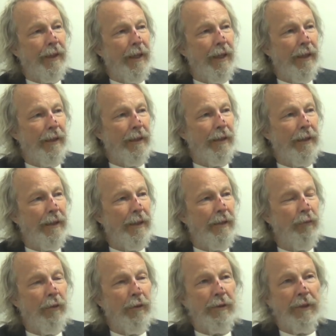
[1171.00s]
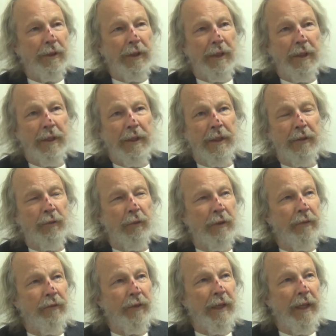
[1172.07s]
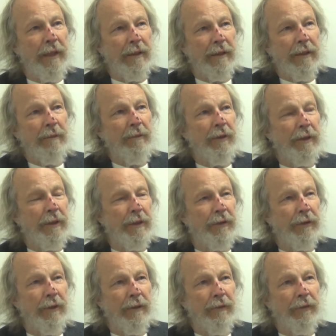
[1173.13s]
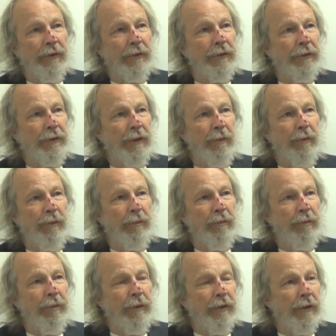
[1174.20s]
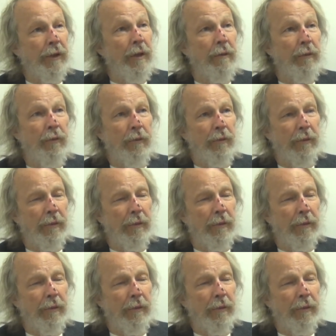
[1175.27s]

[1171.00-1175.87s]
Yeah, he, he, works in a. He's working for Catholic Community Services, and it's so.